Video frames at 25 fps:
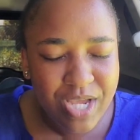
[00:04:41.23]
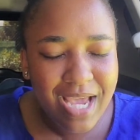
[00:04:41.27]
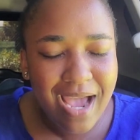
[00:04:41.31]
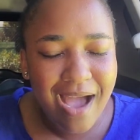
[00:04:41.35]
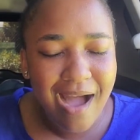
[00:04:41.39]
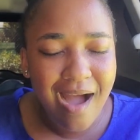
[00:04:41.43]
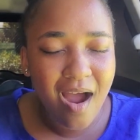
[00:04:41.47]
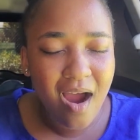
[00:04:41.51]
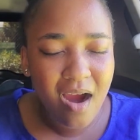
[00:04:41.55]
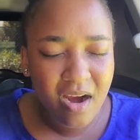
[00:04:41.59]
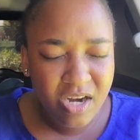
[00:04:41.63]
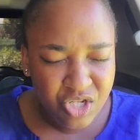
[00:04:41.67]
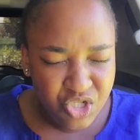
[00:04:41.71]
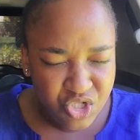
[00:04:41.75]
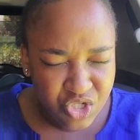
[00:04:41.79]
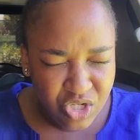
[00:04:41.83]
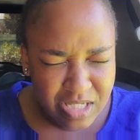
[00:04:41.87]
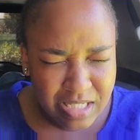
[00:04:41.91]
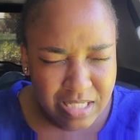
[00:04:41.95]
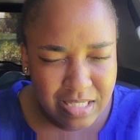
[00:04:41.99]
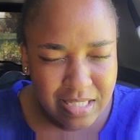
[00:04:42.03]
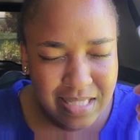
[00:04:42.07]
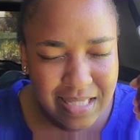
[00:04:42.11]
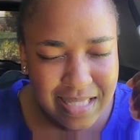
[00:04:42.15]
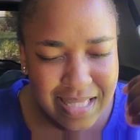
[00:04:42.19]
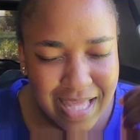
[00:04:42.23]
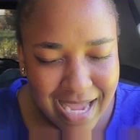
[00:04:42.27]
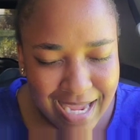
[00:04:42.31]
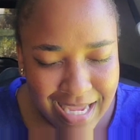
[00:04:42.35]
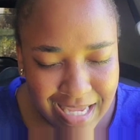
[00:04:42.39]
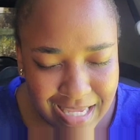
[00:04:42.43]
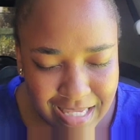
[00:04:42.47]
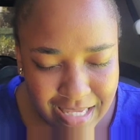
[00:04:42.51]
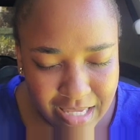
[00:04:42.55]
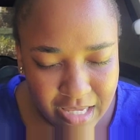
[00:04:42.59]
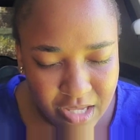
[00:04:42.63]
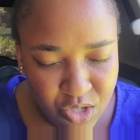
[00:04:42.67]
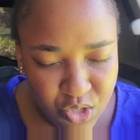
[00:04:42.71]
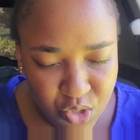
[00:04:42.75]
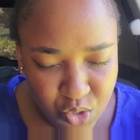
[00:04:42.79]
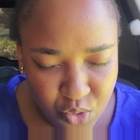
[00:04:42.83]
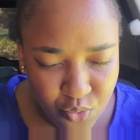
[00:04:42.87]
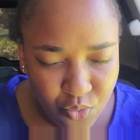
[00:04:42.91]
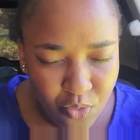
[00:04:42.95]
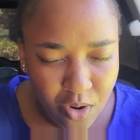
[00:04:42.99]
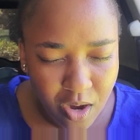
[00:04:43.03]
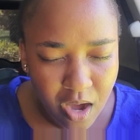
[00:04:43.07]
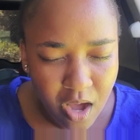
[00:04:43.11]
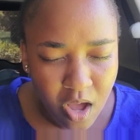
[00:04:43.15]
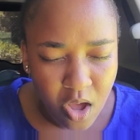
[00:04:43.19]
We are just thanking
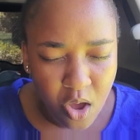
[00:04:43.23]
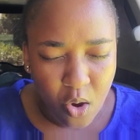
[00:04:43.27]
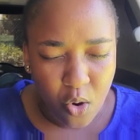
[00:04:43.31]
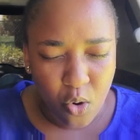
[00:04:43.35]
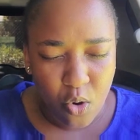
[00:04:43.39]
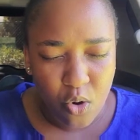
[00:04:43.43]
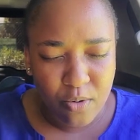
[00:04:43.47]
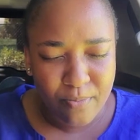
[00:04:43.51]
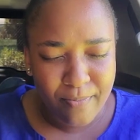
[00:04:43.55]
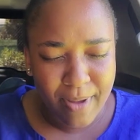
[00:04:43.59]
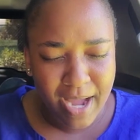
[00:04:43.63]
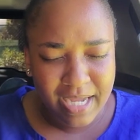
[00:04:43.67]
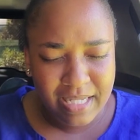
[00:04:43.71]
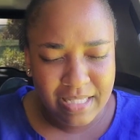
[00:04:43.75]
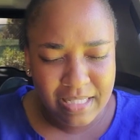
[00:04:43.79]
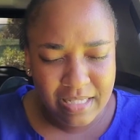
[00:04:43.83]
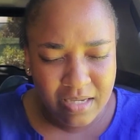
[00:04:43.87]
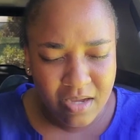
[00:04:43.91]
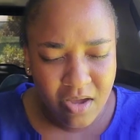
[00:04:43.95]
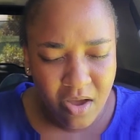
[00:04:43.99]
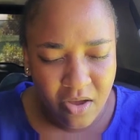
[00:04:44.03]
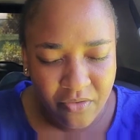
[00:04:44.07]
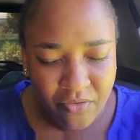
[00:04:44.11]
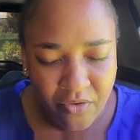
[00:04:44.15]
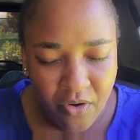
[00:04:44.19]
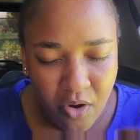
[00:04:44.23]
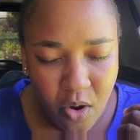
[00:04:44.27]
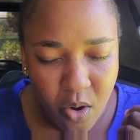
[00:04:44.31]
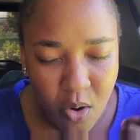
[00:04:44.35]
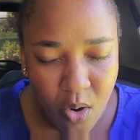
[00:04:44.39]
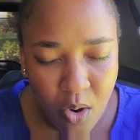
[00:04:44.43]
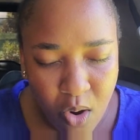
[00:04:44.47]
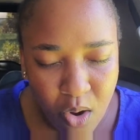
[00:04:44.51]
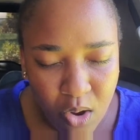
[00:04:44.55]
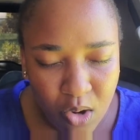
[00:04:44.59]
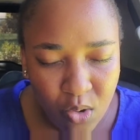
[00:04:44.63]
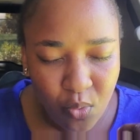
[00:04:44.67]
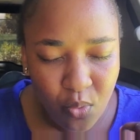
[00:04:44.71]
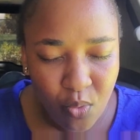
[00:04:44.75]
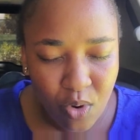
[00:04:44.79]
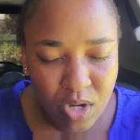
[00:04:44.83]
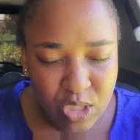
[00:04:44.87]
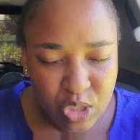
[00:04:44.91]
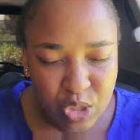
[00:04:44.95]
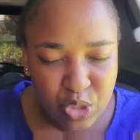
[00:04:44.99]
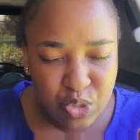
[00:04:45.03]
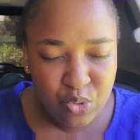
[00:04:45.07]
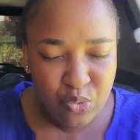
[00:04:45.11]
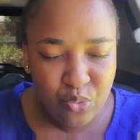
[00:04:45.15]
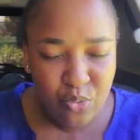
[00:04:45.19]
you, Almighty God, for all
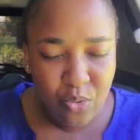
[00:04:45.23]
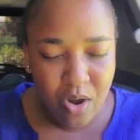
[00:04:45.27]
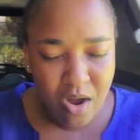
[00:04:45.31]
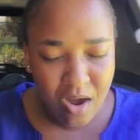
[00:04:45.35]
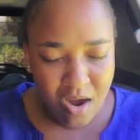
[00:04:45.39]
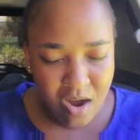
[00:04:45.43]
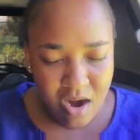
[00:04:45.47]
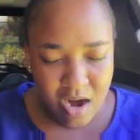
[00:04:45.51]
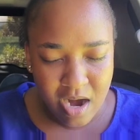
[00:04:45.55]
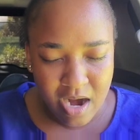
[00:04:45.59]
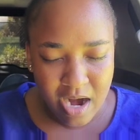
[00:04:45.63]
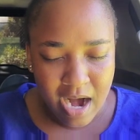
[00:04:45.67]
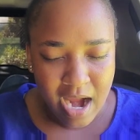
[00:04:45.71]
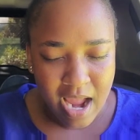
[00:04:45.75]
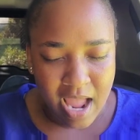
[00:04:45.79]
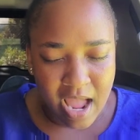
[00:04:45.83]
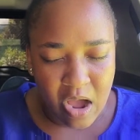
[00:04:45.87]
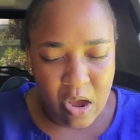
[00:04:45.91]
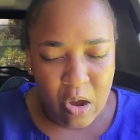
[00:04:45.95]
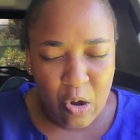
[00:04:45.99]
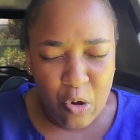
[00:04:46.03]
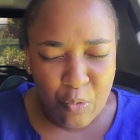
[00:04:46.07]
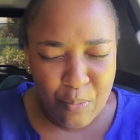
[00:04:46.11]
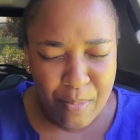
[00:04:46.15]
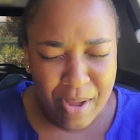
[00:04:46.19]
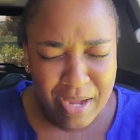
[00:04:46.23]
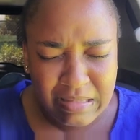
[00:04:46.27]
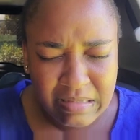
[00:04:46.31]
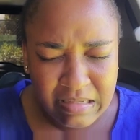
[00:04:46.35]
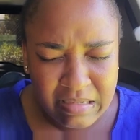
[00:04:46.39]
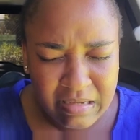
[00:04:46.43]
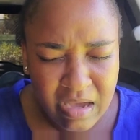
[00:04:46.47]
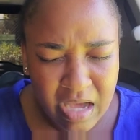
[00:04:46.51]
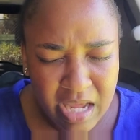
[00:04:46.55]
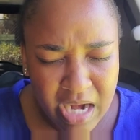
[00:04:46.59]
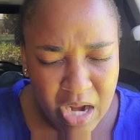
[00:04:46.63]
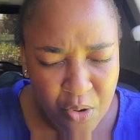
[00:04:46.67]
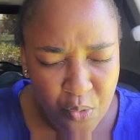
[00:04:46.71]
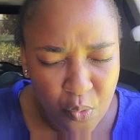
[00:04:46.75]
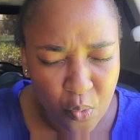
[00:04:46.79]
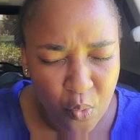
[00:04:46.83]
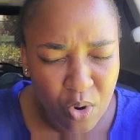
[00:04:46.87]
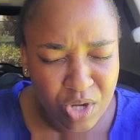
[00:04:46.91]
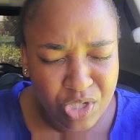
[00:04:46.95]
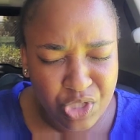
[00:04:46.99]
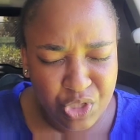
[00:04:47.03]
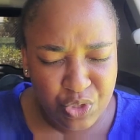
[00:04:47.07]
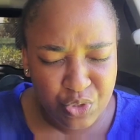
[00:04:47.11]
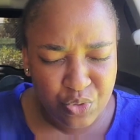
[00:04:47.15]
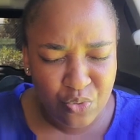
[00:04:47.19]
what you are, Almighty God, and
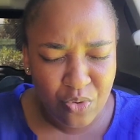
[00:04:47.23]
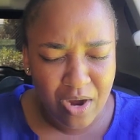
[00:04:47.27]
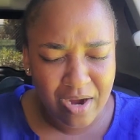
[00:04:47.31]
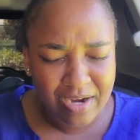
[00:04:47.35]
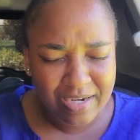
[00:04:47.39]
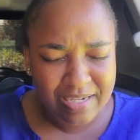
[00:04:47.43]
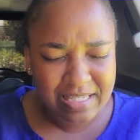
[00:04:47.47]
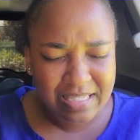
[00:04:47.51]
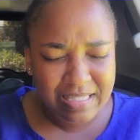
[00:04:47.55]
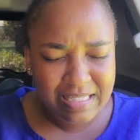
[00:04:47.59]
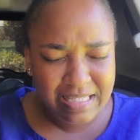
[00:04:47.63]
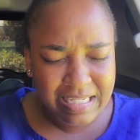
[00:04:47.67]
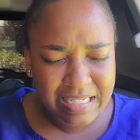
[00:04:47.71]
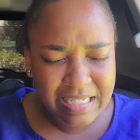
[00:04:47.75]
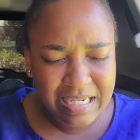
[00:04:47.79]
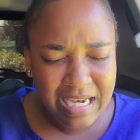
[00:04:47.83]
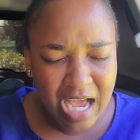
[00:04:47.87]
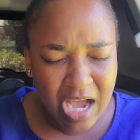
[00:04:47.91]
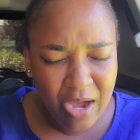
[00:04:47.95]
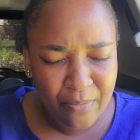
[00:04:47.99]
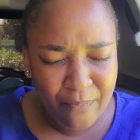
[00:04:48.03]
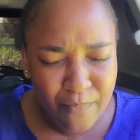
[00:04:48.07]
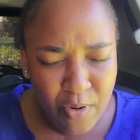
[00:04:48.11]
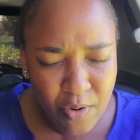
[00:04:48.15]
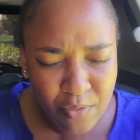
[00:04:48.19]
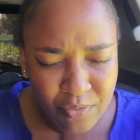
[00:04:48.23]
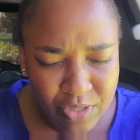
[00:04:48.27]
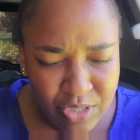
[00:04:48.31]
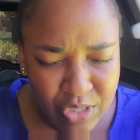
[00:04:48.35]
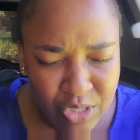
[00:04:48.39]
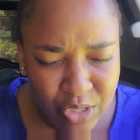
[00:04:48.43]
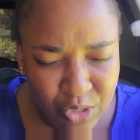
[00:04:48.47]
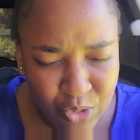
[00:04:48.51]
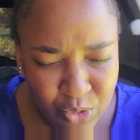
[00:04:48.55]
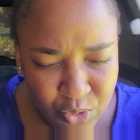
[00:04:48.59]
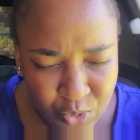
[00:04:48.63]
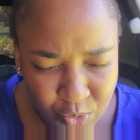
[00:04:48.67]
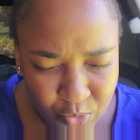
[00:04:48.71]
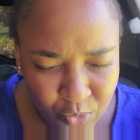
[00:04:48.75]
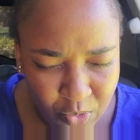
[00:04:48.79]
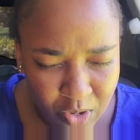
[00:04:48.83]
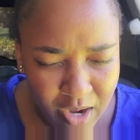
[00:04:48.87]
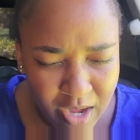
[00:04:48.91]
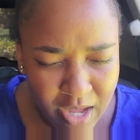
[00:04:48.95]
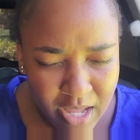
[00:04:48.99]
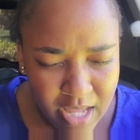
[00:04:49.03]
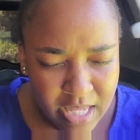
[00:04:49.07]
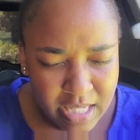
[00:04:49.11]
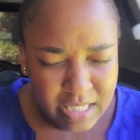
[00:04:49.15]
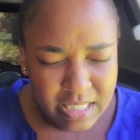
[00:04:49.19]
what you are still about to do.
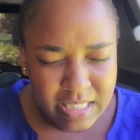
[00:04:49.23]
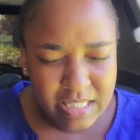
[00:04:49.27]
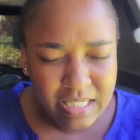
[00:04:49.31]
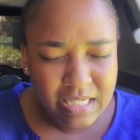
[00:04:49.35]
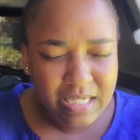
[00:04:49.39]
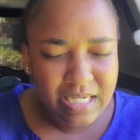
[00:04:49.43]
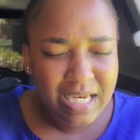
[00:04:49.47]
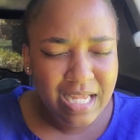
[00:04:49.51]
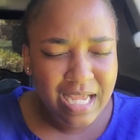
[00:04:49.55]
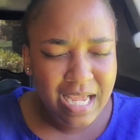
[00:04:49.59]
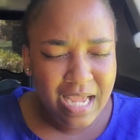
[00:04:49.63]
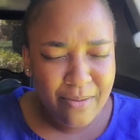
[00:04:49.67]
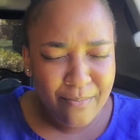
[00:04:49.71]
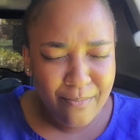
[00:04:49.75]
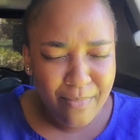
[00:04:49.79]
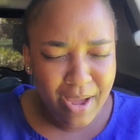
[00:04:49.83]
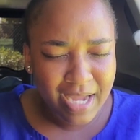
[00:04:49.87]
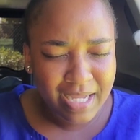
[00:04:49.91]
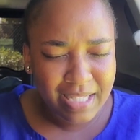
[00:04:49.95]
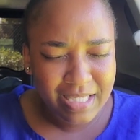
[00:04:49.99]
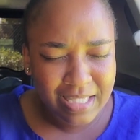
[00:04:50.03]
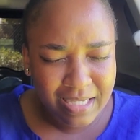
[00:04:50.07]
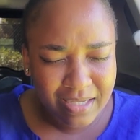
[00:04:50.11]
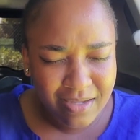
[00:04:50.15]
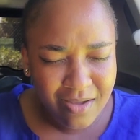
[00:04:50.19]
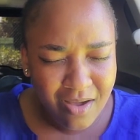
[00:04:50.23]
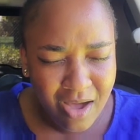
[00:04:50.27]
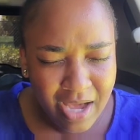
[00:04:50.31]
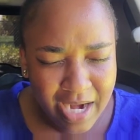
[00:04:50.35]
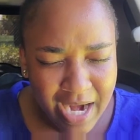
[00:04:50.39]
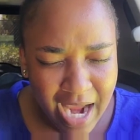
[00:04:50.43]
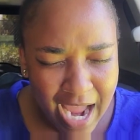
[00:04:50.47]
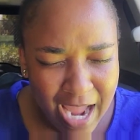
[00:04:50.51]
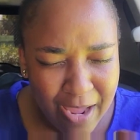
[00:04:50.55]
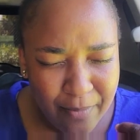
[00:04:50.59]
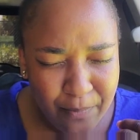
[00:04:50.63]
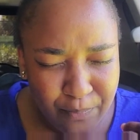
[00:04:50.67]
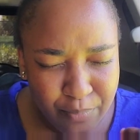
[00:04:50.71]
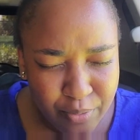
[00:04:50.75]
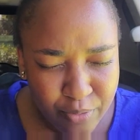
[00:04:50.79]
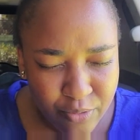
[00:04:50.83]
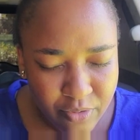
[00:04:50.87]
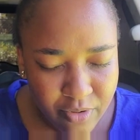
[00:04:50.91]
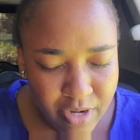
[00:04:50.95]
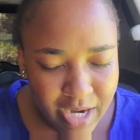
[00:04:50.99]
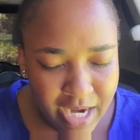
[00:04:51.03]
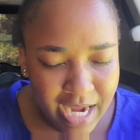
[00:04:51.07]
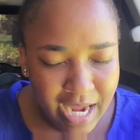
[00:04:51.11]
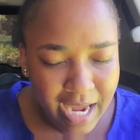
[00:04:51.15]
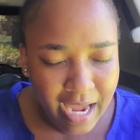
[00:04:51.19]
Today, Mighty God, I
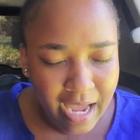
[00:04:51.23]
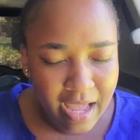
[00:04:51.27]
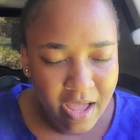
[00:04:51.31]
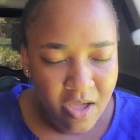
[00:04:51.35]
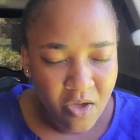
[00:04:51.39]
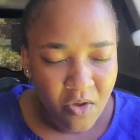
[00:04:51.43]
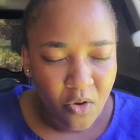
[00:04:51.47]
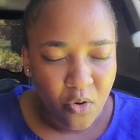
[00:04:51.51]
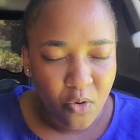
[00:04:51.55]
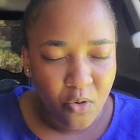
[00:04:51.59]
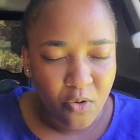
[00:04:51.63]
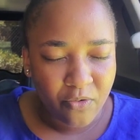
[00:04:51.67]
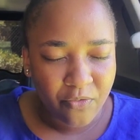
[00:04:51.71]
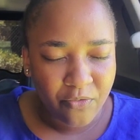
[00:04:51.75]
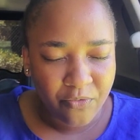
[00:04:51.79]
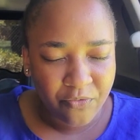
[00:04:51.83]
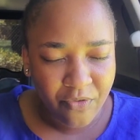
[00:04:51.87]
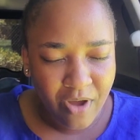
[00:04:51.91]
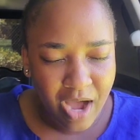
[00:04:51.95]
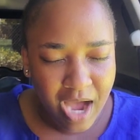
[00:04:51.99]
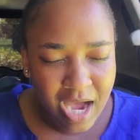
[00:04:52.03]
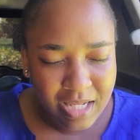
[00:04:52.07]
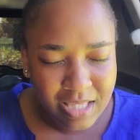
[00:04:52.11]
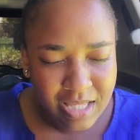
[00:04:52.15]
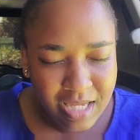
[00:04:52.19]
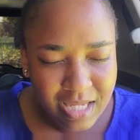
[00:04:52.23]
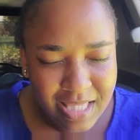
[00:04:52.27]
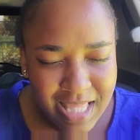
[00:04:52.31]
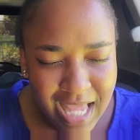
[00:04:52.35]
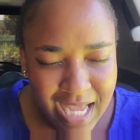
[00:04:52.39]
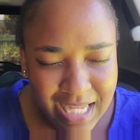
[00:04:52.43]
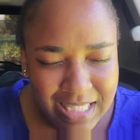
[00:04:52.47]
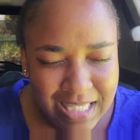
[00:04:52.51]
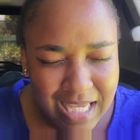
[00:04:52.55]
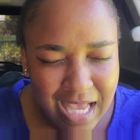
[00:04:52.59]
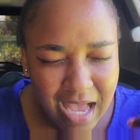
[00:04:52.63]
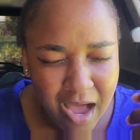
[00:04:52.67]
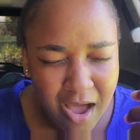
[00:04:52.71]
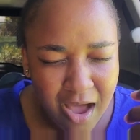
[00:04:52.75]
pray, oh Father, that